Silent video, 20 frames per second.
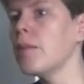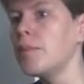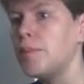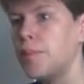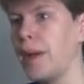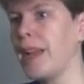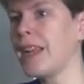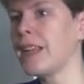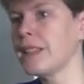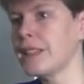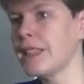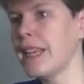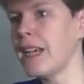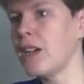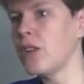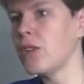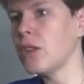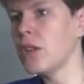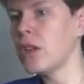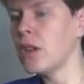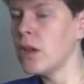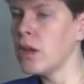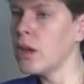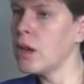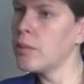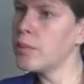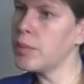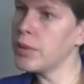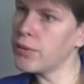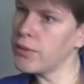balance out.
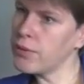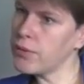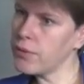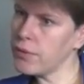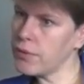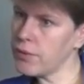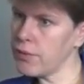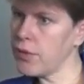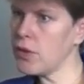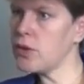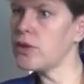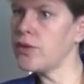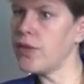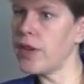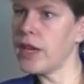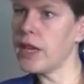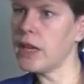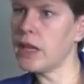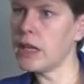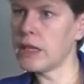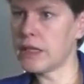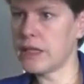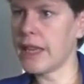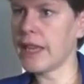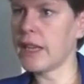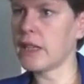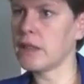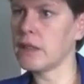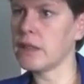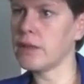But phosphate is
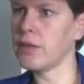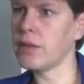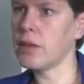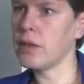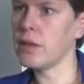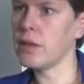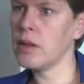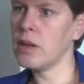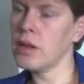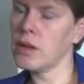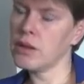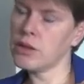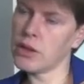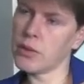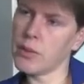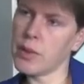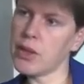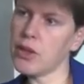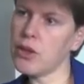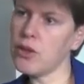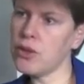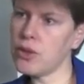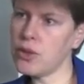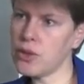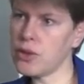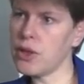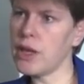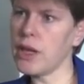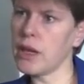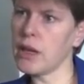negative. So when you
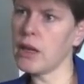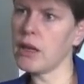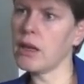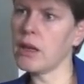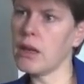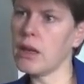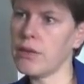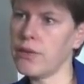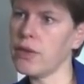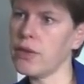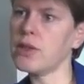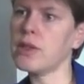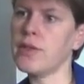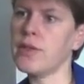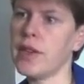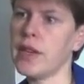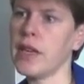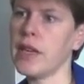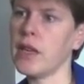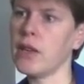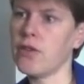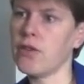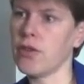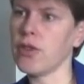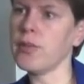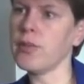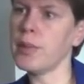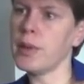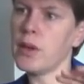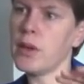stick a phosphate
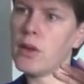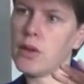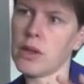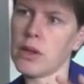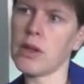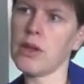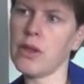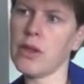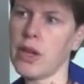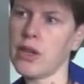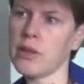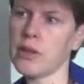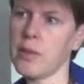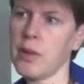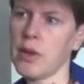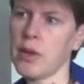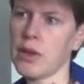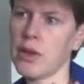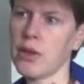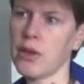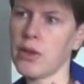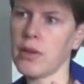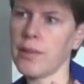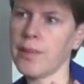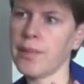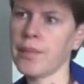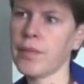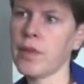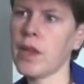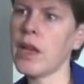group on a glucose molecule,
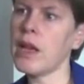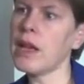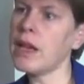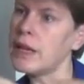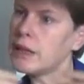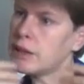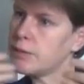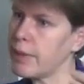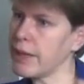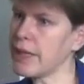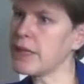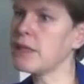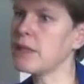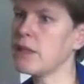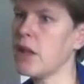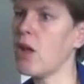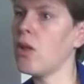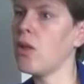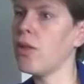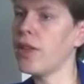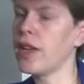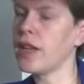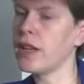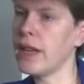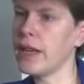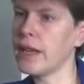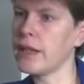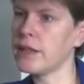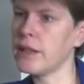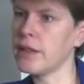it makes the whole thing
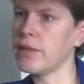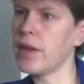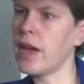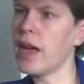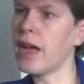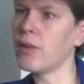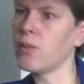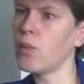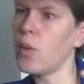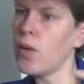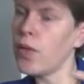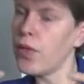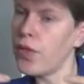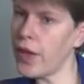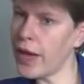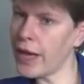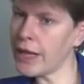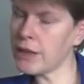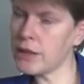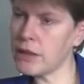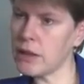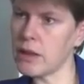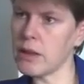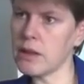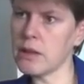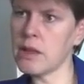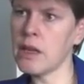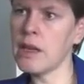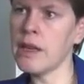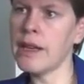negative. And what that
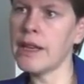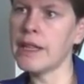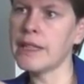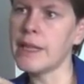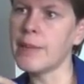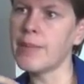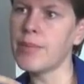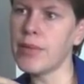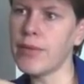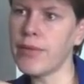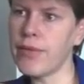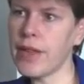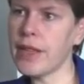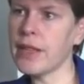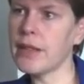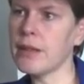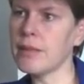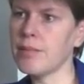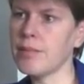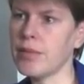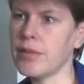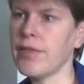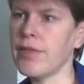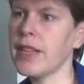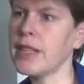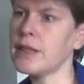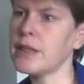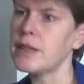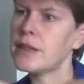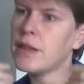does is it prevent,
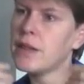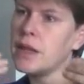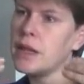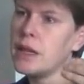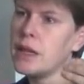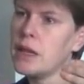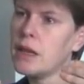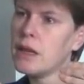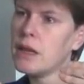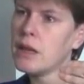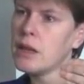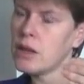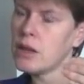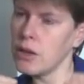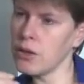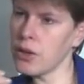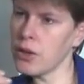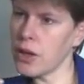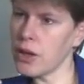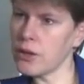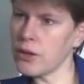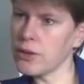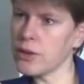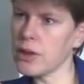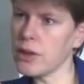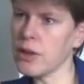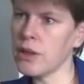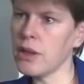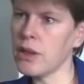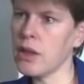prevents the glucose
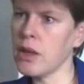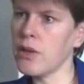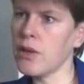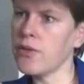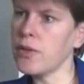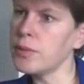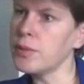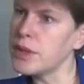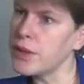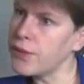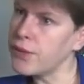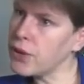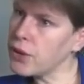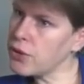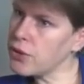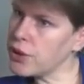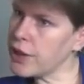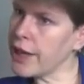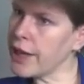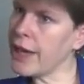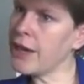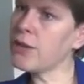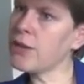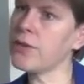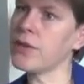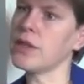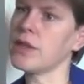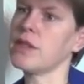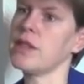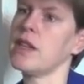from diffusing out of
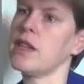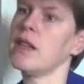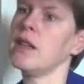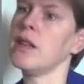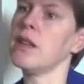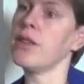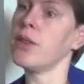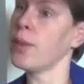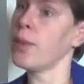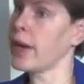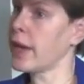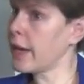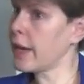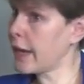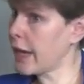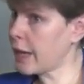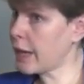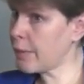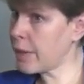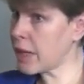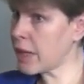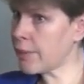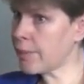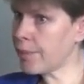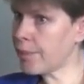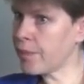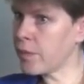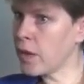the cell the way it came in.